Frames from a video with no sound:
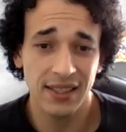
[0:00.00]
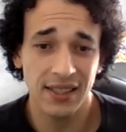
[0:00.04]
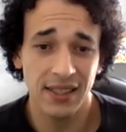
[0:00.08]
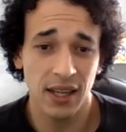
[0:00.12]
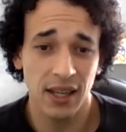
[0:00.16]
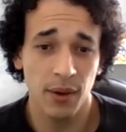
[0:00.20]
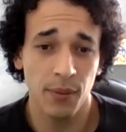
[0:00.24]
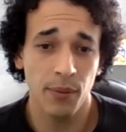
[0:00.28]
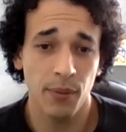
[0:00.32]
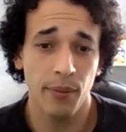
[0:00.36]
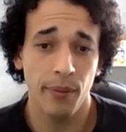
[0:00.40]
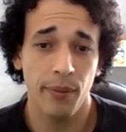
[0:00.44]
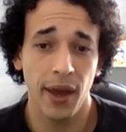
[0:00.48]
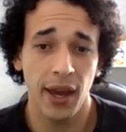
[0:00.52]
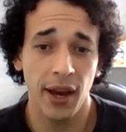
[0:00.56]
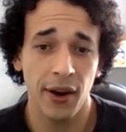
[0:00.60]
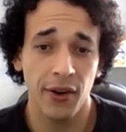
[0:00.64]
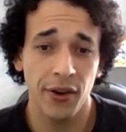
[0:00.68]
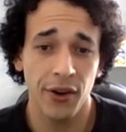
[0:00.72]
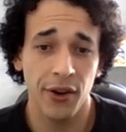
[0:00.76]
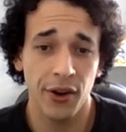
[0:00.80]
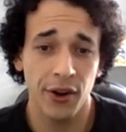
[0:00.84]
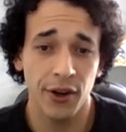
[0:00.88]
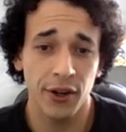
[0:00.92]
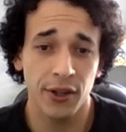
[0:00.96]
up
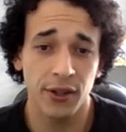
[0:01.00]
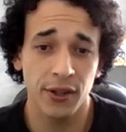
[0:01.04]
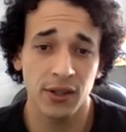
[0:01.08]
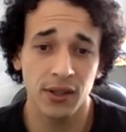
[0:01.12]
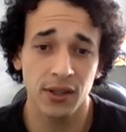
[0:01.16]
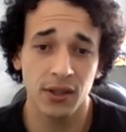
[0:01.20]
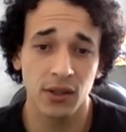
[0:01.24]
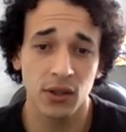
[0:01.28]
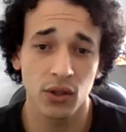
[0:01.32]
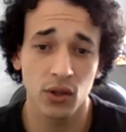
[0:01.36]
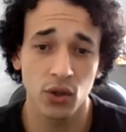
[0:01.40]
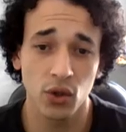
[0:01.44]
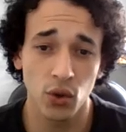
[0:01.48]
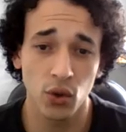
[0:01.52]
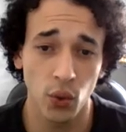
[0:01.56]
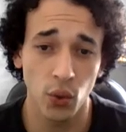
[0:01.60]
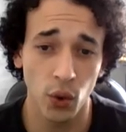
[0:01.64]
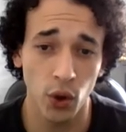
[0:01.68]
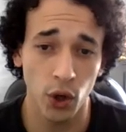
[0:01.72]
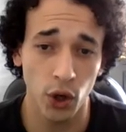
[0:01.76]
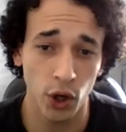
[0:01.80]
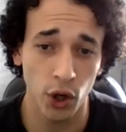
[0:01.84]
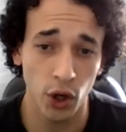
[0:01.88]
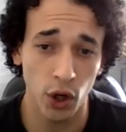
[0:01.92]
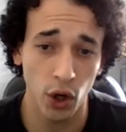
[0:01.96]
barriers
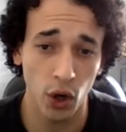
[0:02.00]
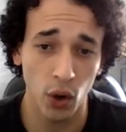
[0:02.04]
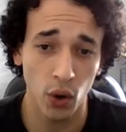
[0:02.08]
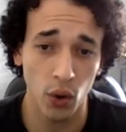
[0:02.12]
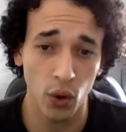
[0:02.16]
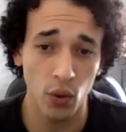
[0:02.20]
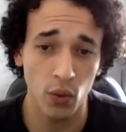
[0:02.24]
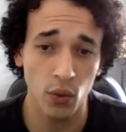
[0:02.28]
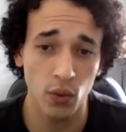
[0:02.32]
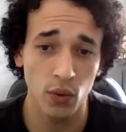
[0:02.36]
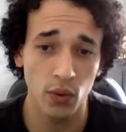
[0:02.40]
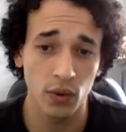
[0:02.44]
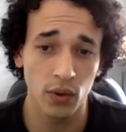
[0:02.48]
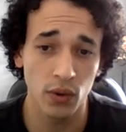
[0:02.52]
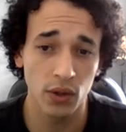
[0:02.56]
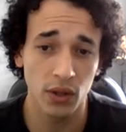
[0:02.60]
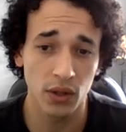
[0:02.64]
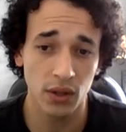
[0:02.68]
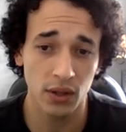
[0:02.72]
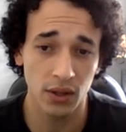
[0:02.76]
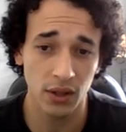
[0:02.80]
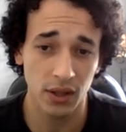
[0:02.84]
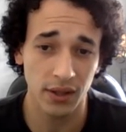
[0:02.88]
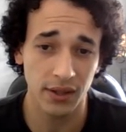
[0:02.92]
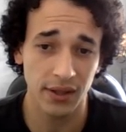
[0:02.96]
to our own
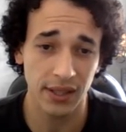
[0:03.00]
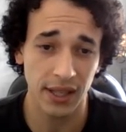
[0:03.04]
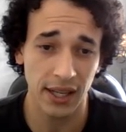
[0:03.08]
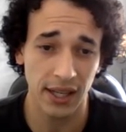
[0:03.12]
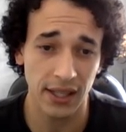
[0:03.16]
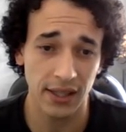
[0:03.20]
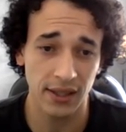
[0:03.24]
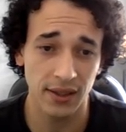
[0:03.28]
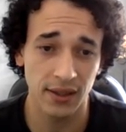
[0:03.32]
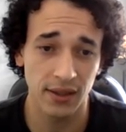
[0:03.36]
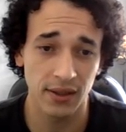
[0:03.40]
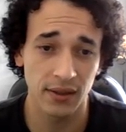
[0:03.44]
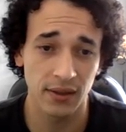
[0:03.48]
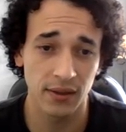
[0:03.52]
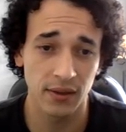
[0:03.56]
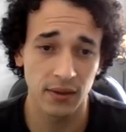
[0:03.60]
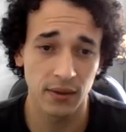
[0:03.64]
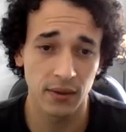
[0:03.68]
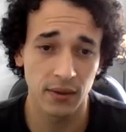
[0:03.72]
success.